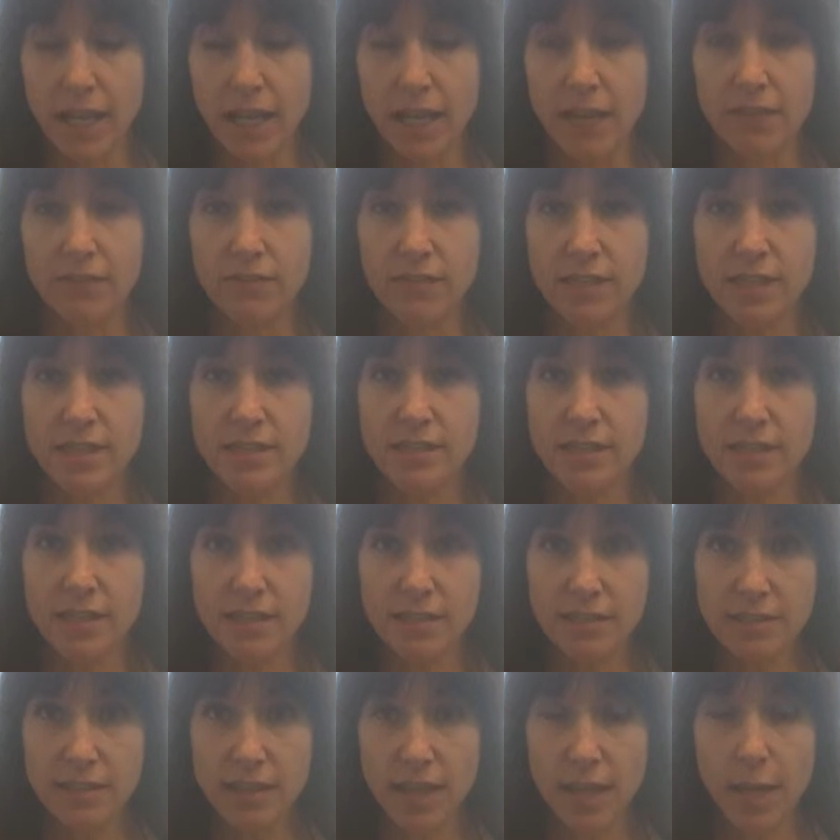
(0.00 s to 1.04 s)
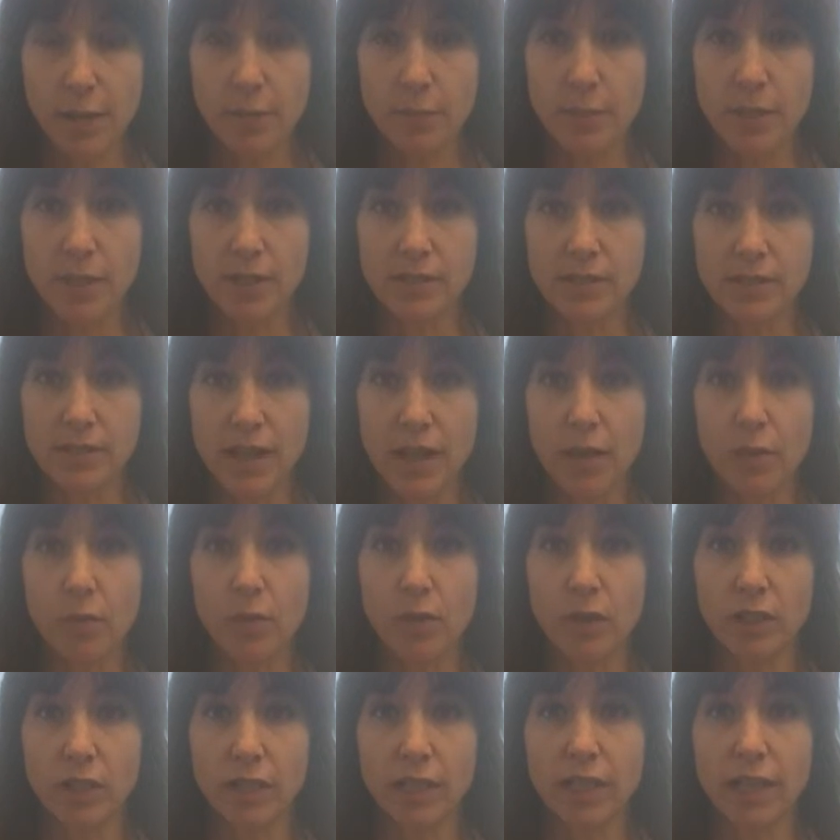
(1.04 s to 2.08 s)
If this enzyme is not
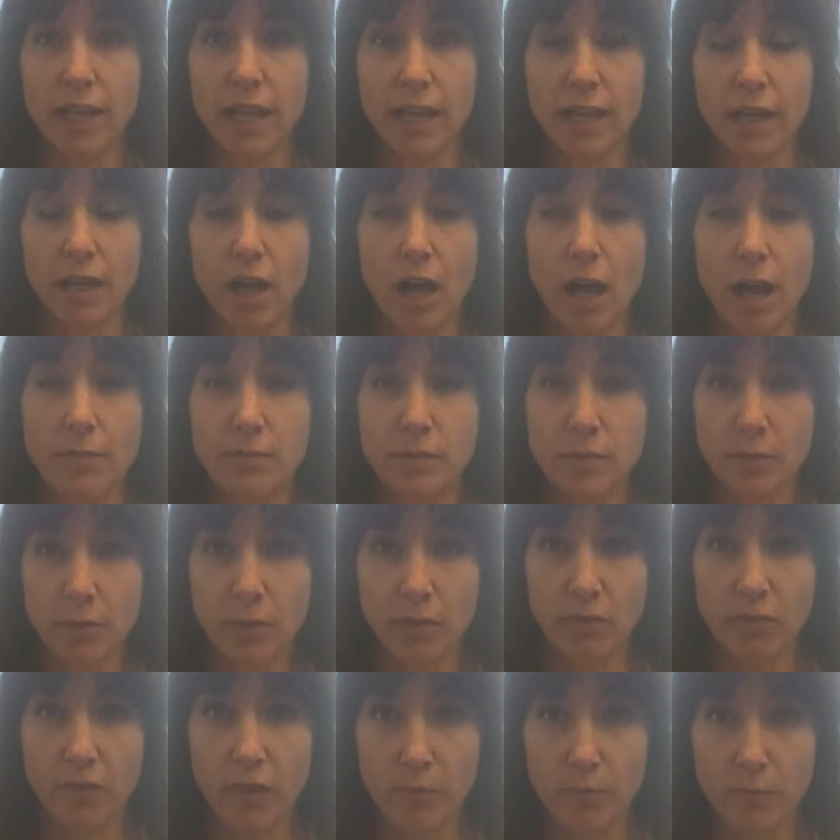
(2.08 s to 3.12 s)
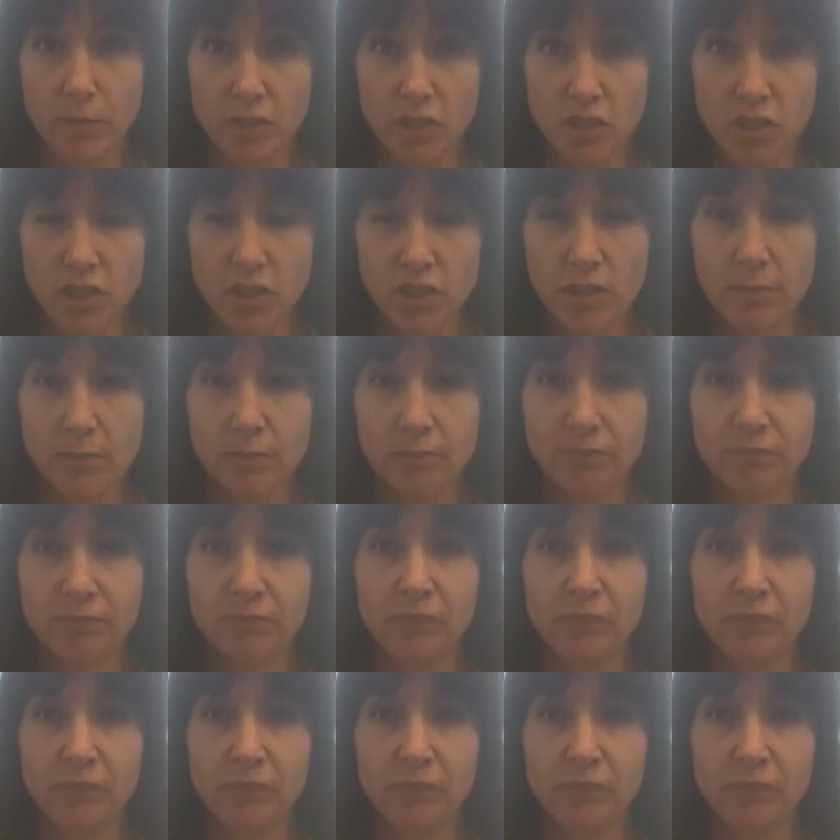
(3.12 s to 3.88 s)
working at optimal function,